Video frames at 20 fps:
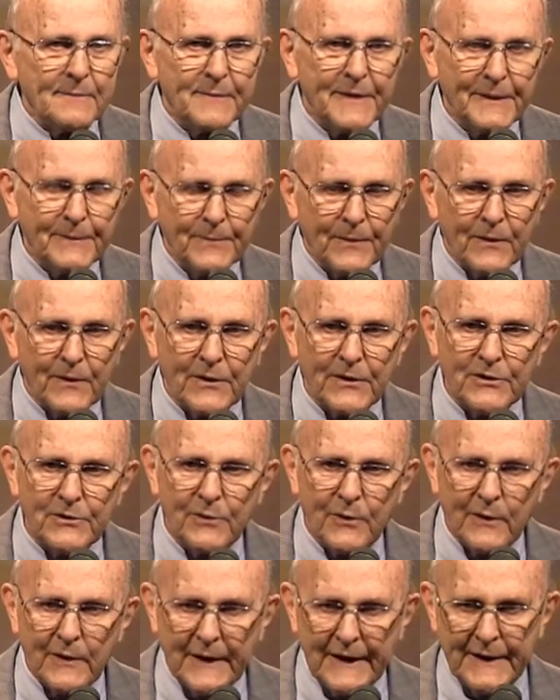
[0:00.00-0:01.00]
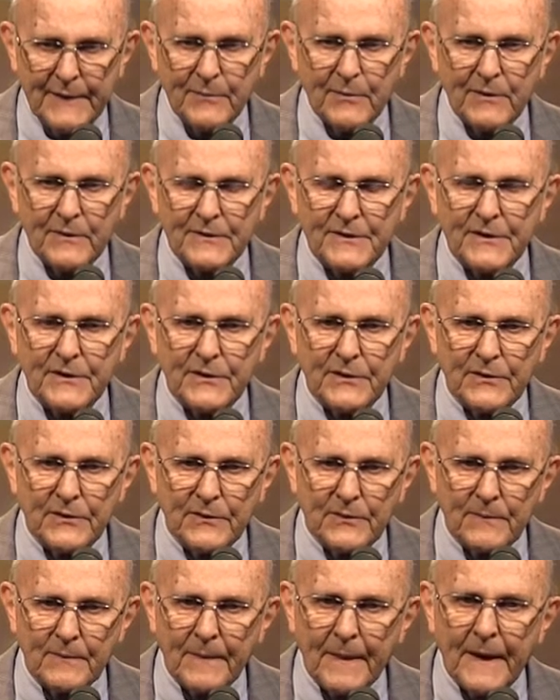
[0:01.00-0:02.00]
people who are able
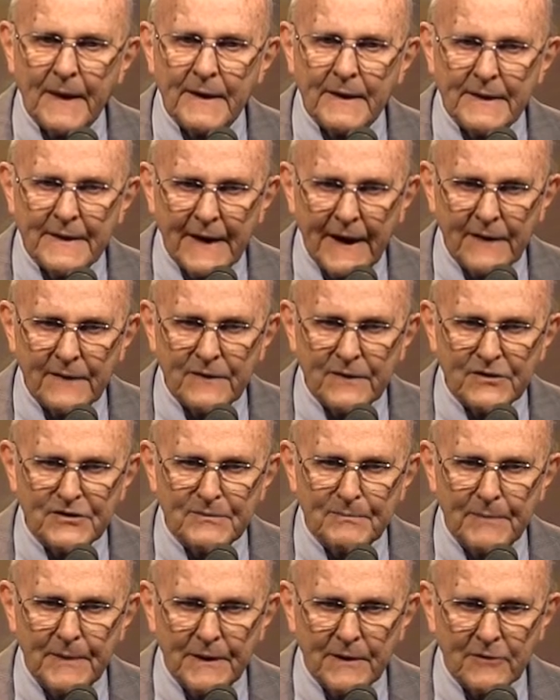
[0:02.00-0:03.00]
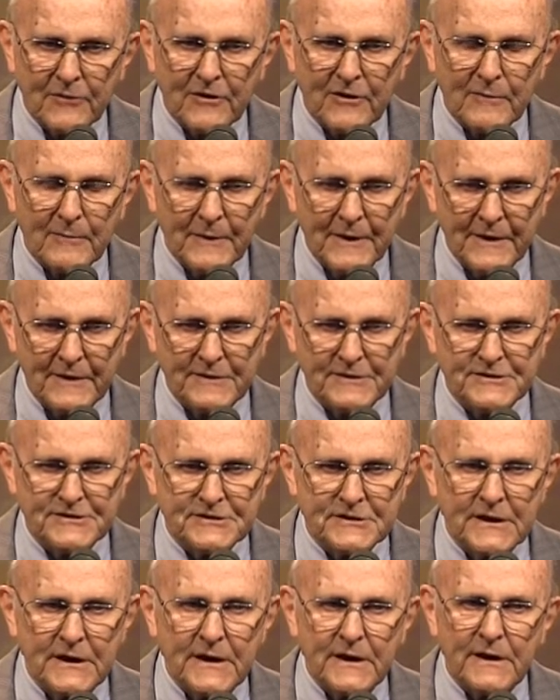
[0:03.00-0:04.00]
to take this
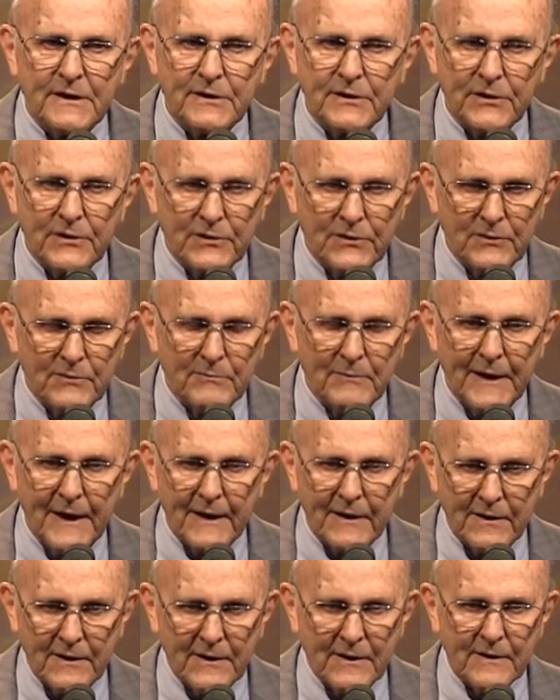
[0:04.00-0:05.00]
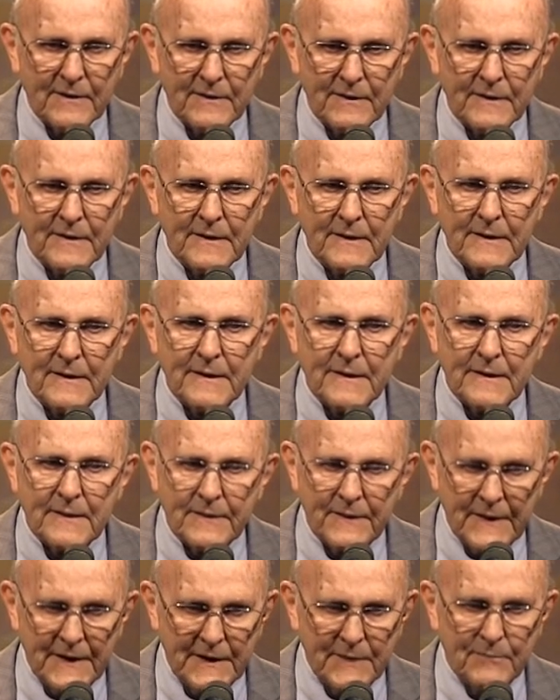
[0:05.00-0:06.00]
pilgrimage to Mecca,
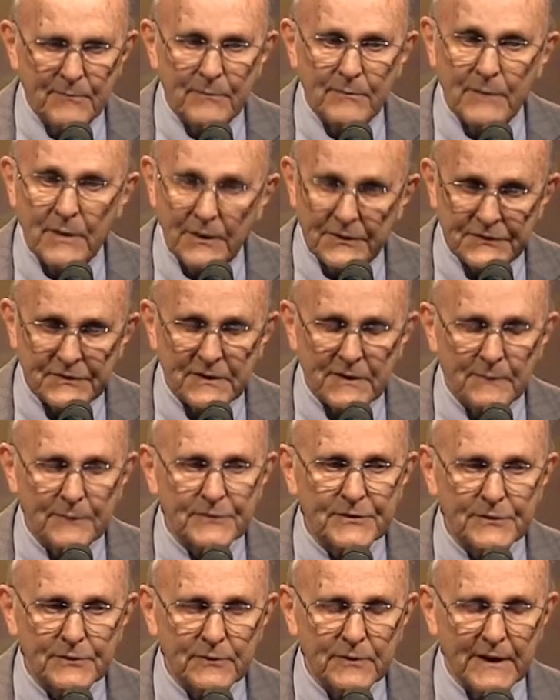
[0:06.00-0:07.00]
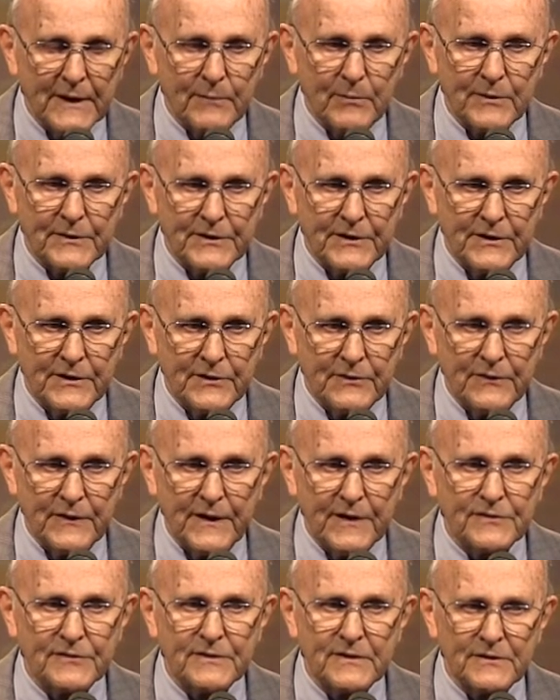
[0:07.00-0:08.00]
the Muslims who are able to do
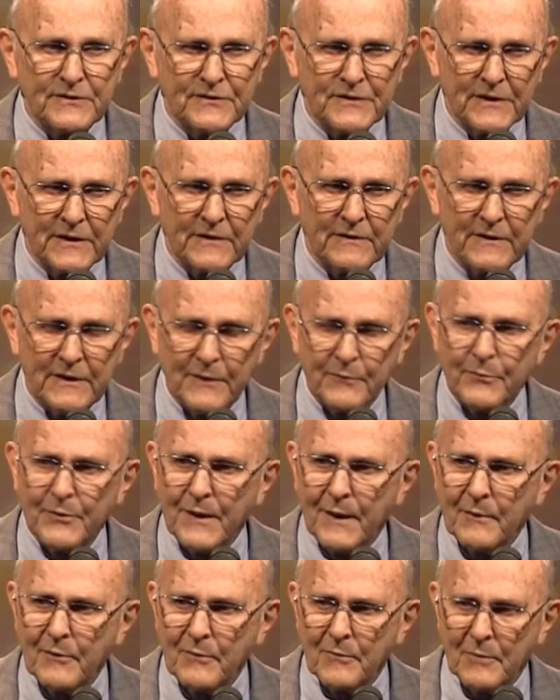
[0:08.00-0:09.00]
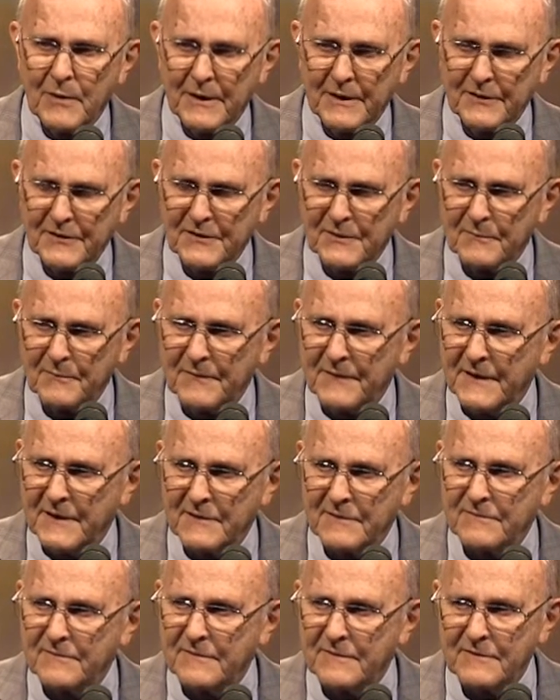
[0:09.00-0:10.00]
this, consider it probably as
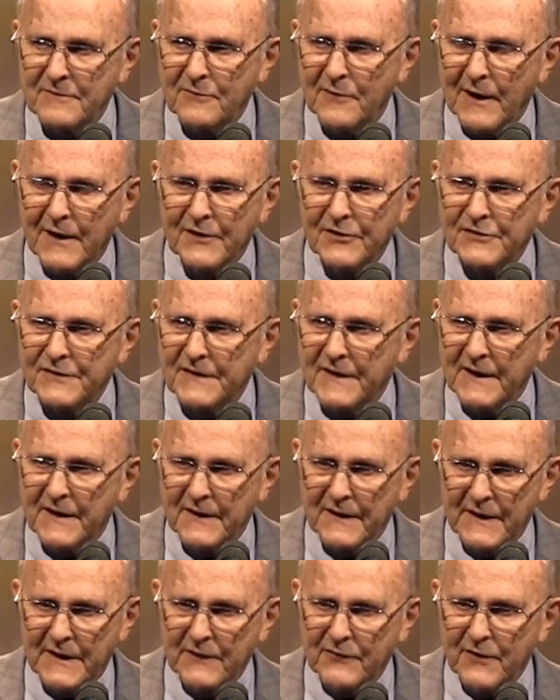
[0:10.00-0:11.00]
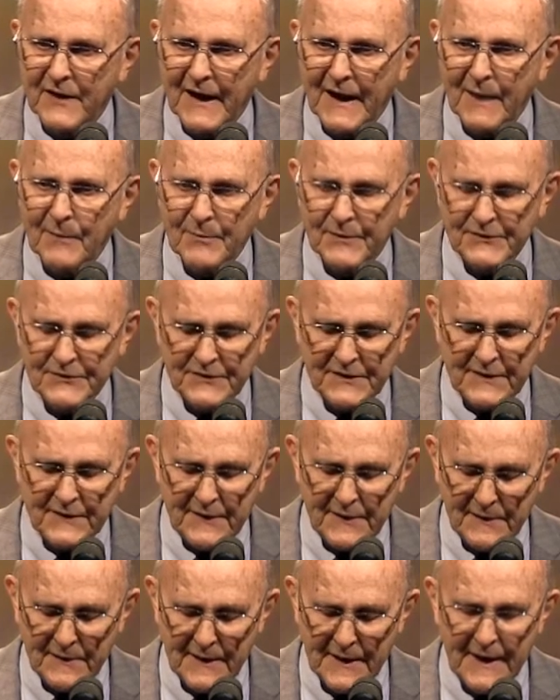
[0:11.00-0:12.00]
the greatest thing that ever happens in
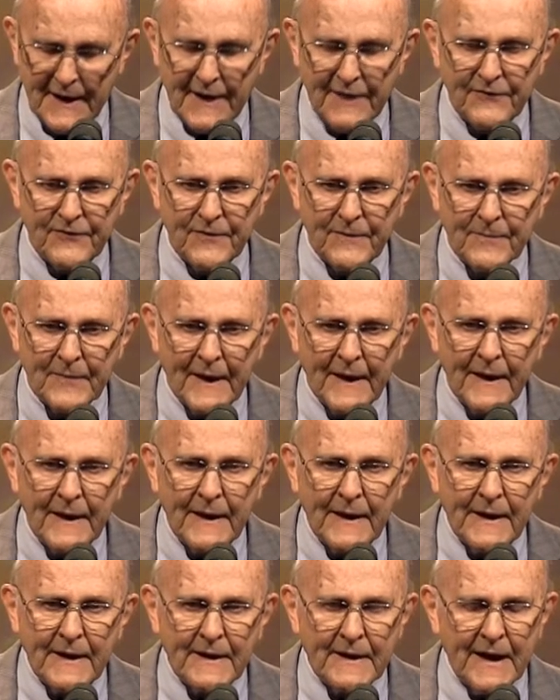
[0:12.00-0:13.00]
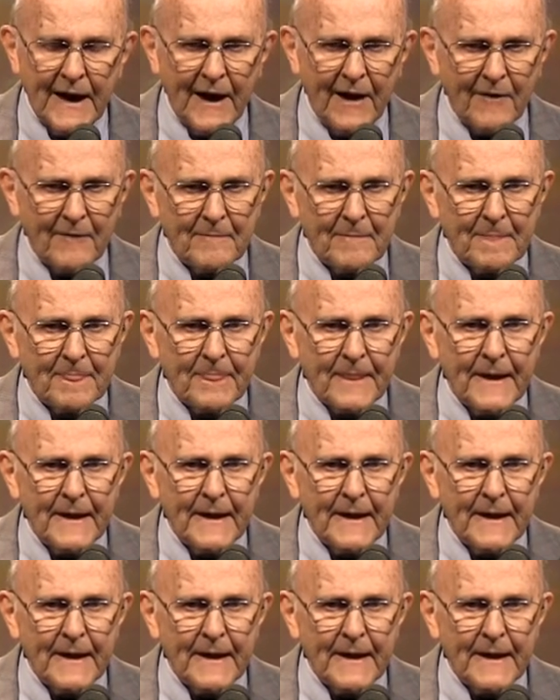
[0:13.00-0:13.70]
their life. Now,